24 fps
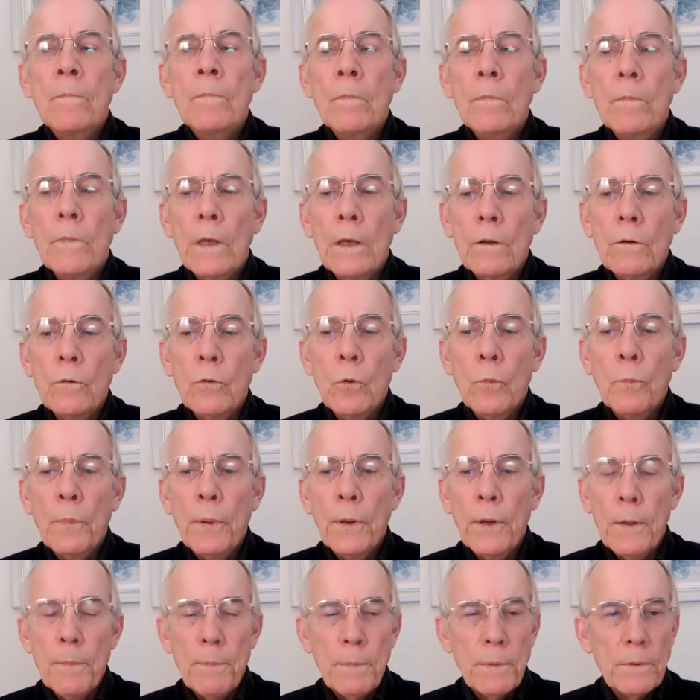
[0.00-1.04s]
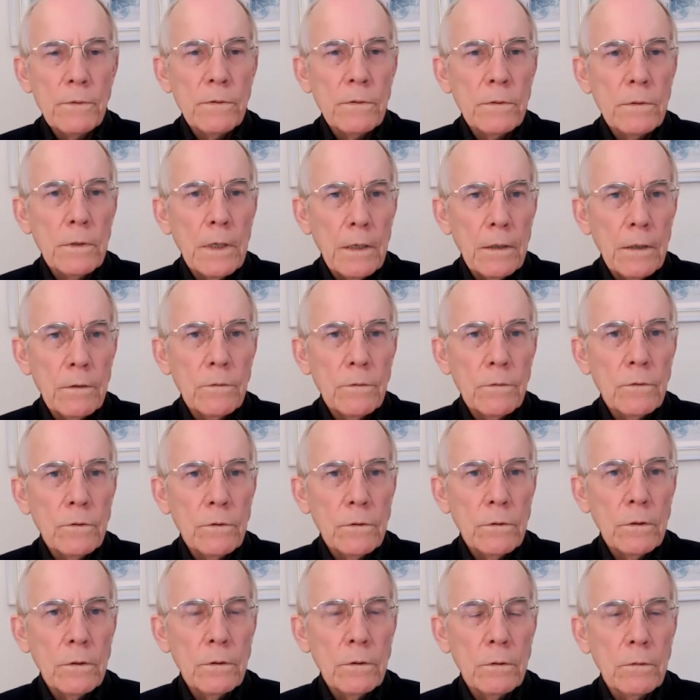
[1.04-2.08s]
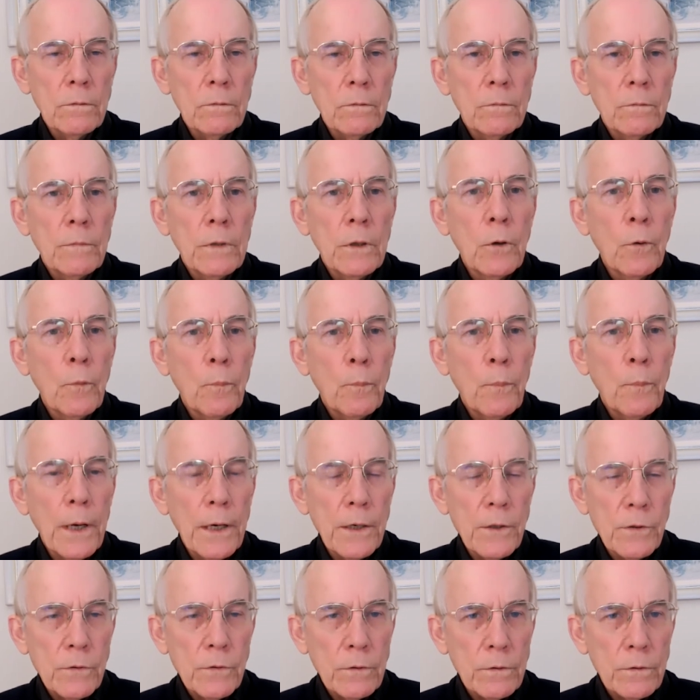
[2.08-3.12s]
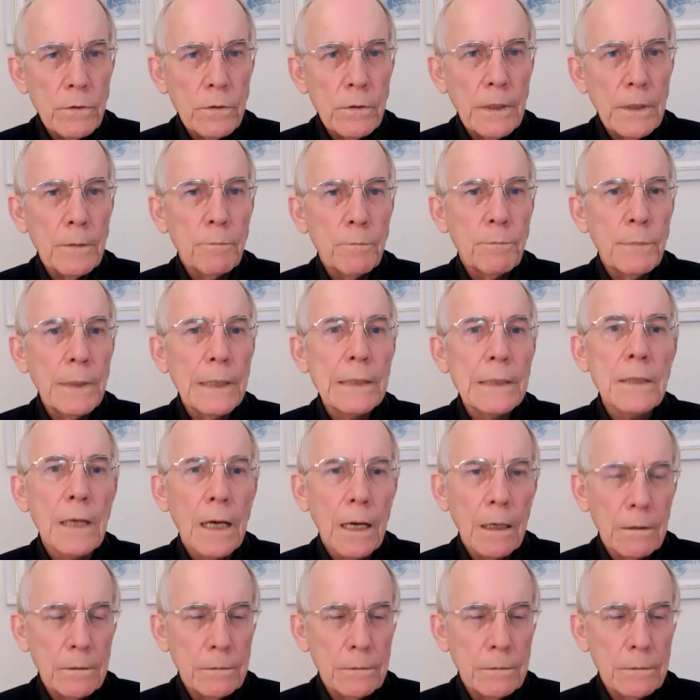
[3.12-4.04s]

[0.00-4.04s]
then your purpose is to help patients get better.